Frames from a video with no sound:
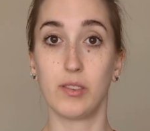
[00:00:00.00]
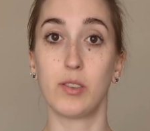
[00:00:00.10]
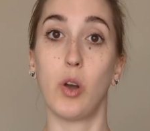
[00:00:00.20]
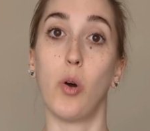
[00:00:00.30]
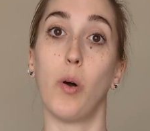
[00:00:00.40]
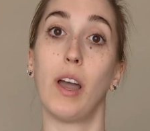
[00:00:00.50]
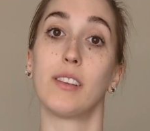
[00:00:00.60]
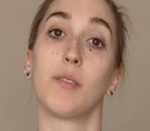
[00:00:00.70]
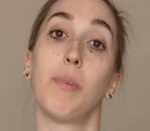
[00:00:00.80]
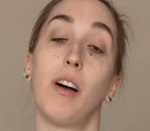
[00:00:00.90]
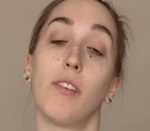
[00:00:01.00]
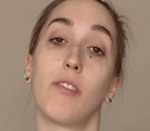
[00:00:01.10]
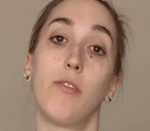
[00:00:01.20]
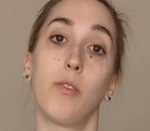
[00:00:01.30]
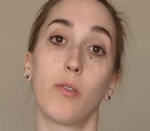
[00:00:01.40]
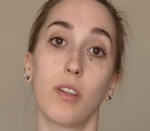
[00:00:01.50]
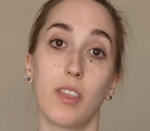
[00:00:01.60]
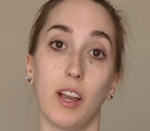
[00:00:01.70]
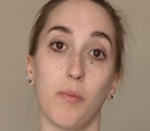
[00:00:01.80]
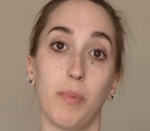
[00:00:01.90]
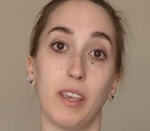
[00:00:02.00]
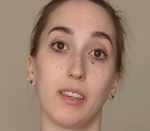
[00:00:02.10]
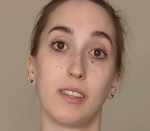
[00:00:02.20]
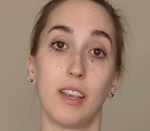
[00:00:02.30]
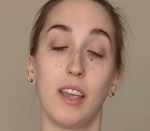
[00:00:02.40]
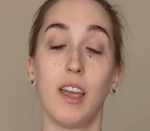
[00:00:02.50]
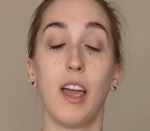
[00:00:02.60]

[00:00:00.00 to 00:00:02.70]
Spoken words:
So, as a pelvic floor therapist,